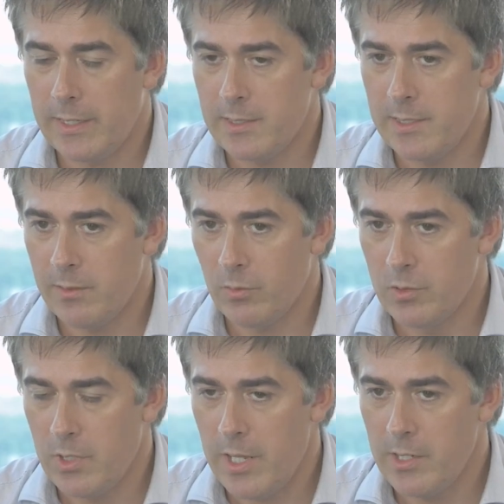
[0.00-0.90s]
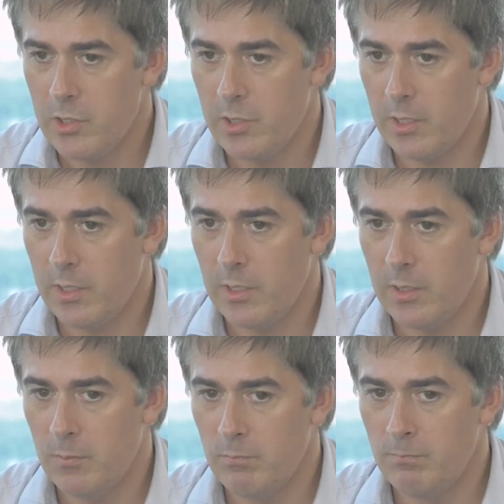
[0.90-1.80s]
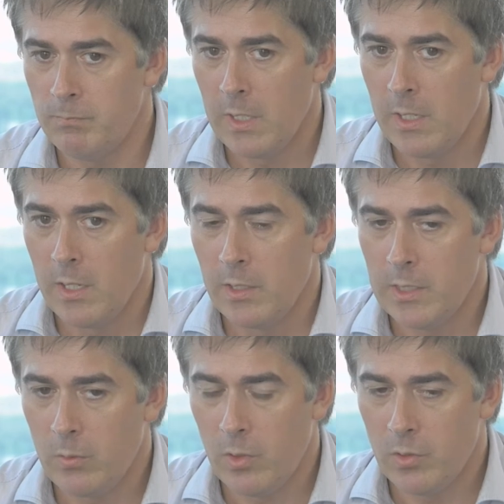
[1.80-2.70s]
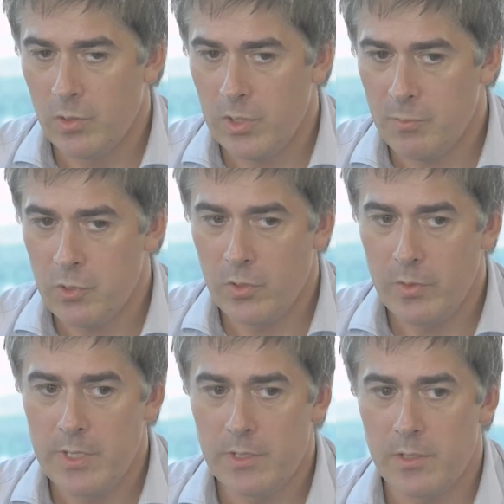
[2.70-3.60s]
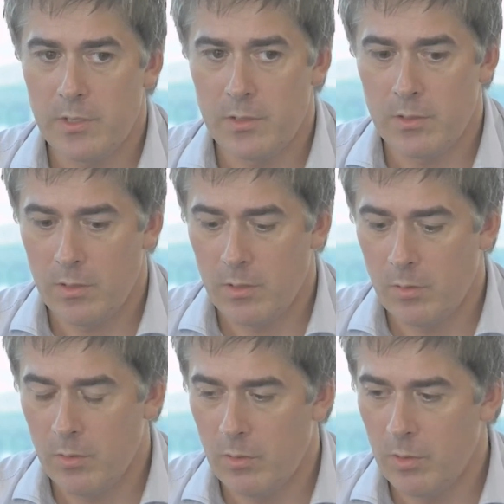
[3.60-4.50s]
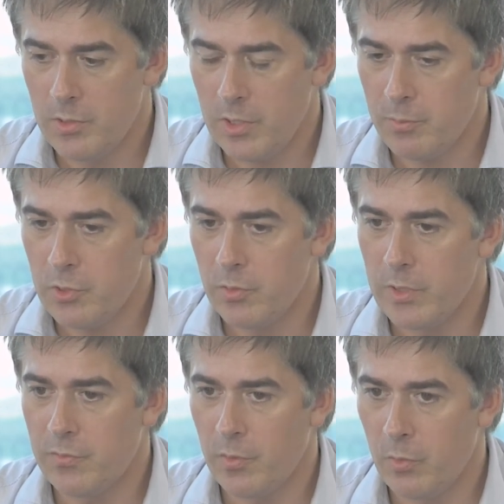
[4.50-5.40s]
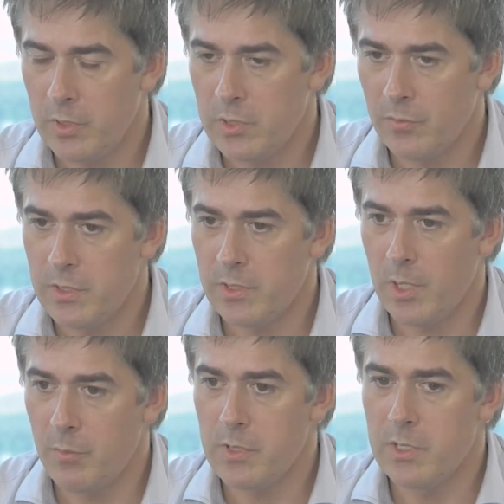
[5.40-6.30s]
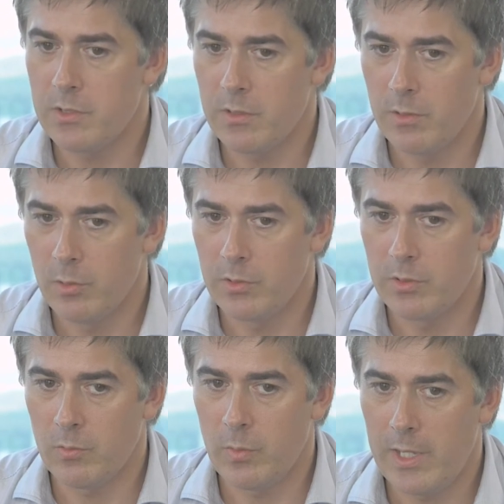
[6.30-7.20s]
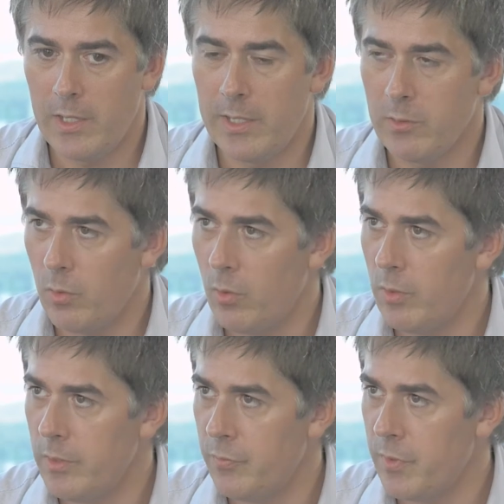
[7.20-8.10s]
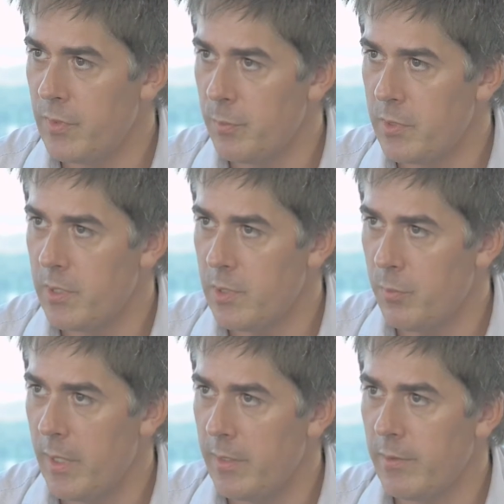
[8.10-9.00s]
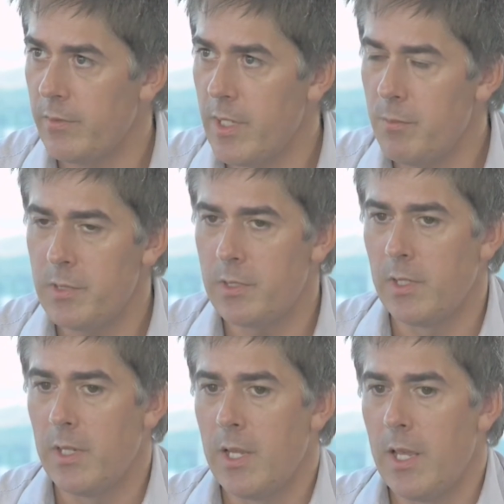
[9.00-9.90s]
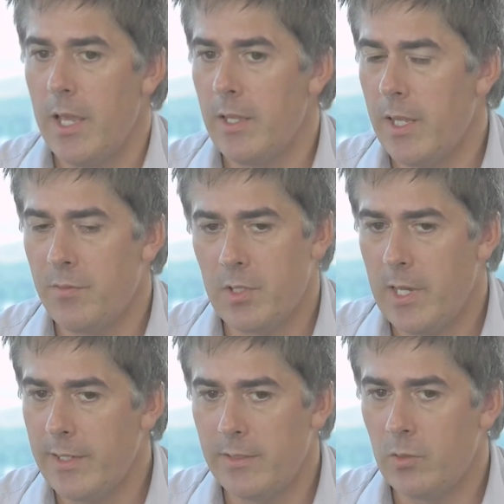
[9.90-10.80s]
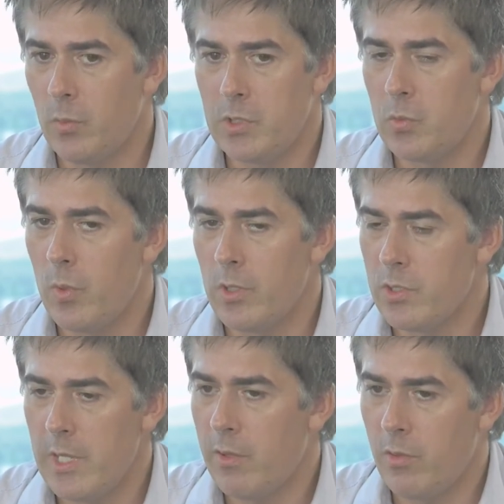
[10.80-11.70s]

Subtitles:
like I said on stage, There were also sub-juries, so all the sub-juries from each of these companies looked well at all the 50 participating teams and have selected which ones they